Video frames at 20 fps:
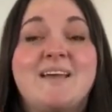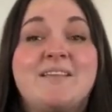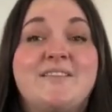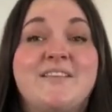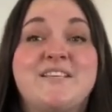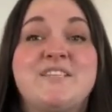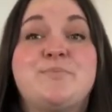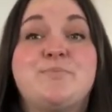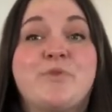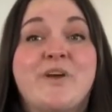
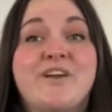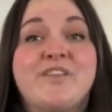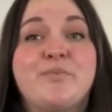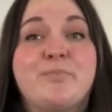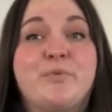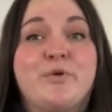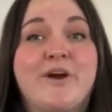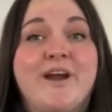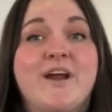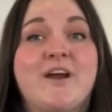This breath
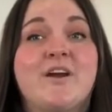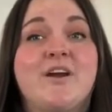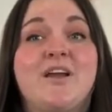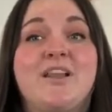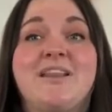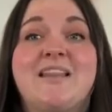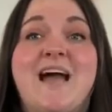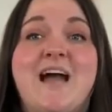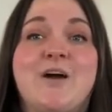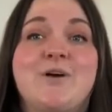prayer
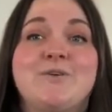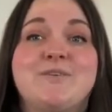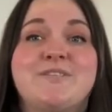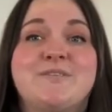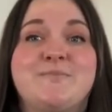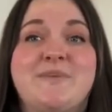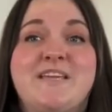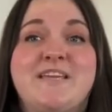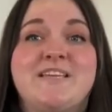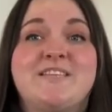
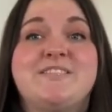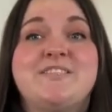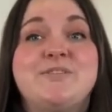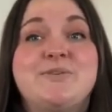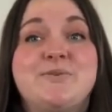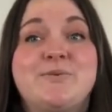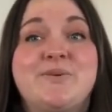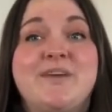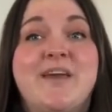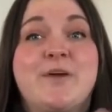allows me
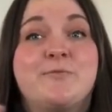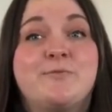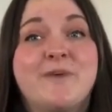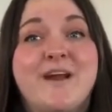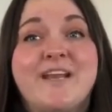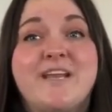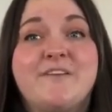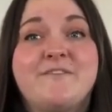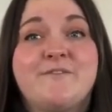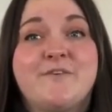to get
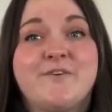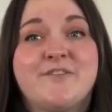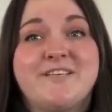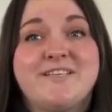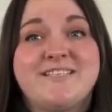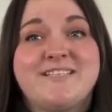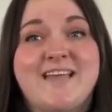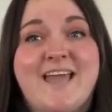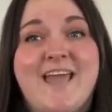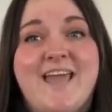ready for the
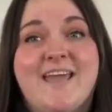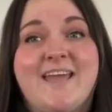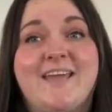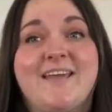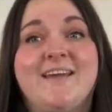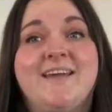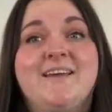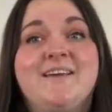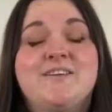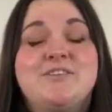day,